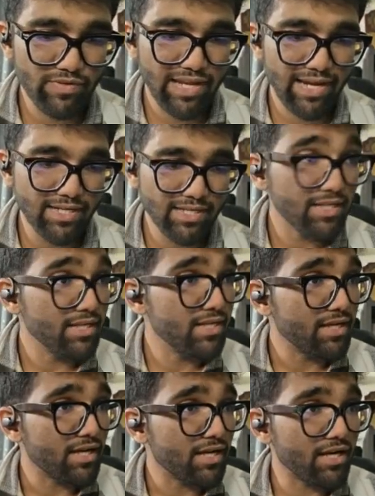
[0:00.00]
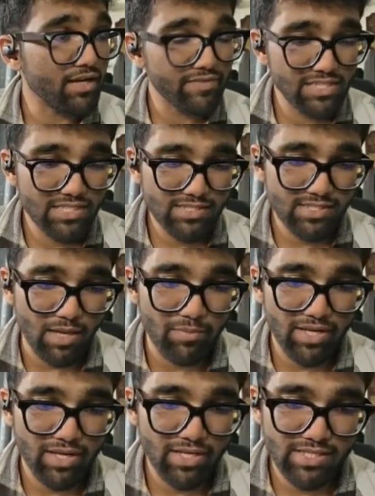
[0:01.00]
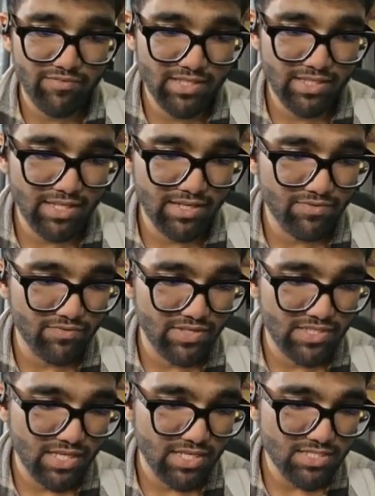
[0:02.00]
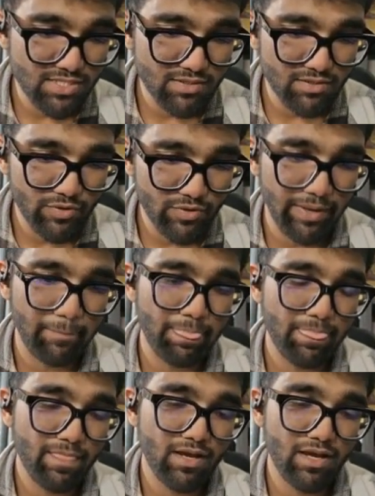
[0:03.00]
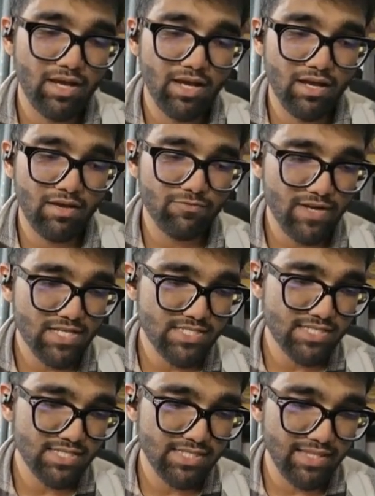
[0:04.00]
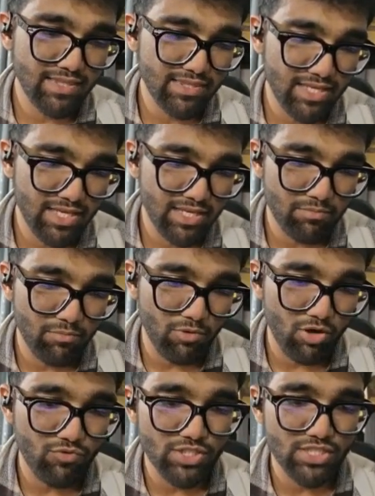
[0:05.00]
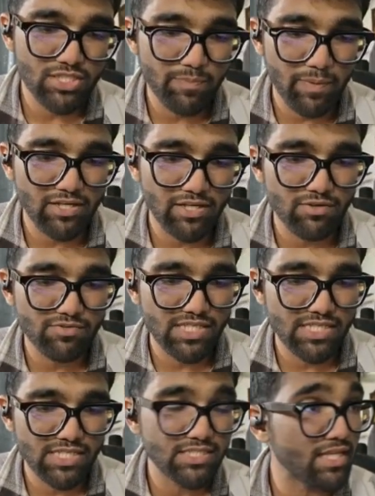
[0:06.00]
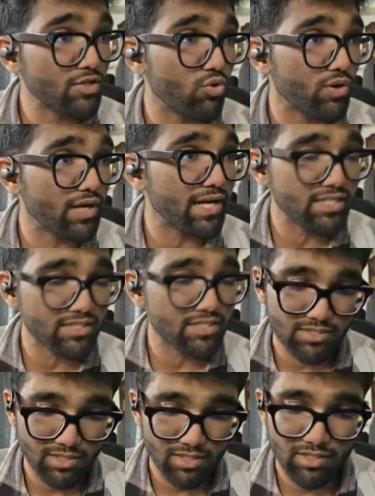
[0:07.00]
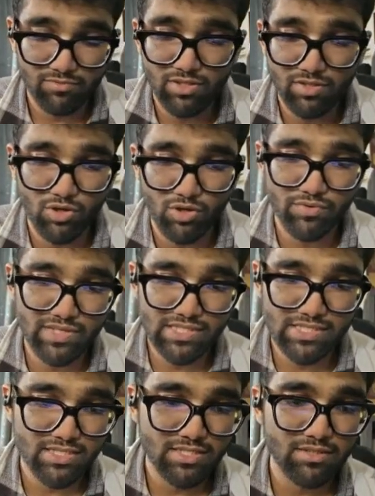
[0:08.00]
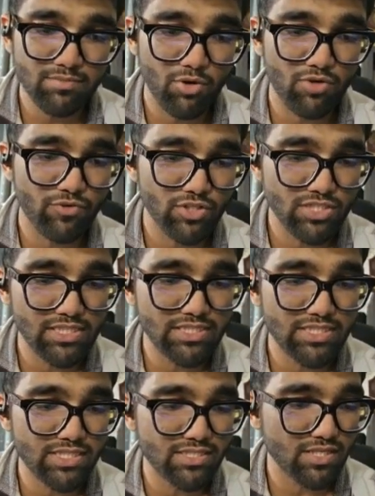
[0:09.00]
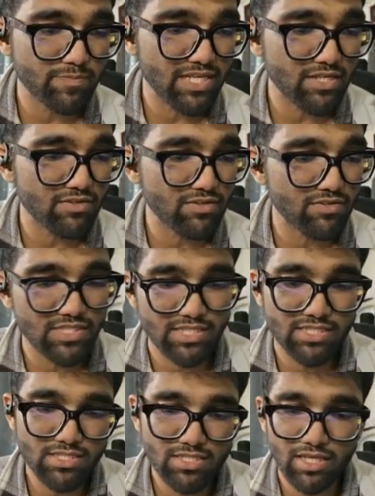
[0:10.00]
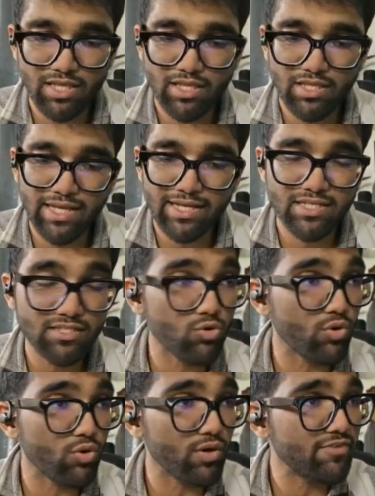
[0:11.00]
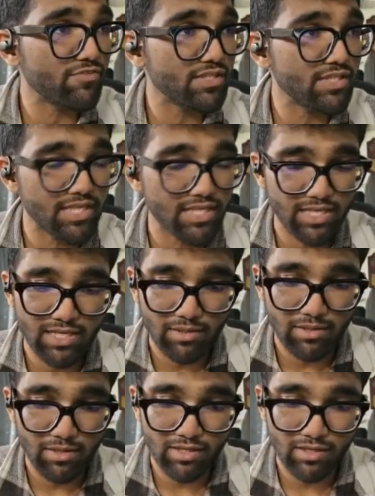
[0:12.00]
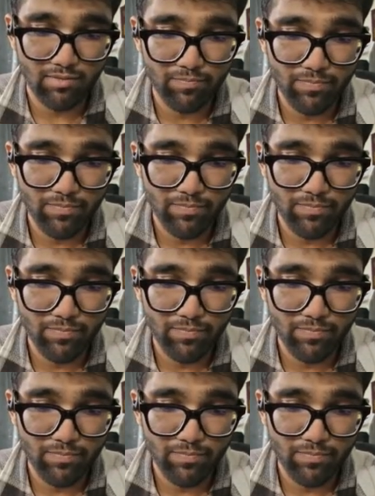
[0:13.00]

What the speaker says: end, we'll just summarize everything that we've discussed. Okay. First is that the morphological spectrum changes that correlates with what we've discussed is the morphological change, spectrum of changes that correlate with the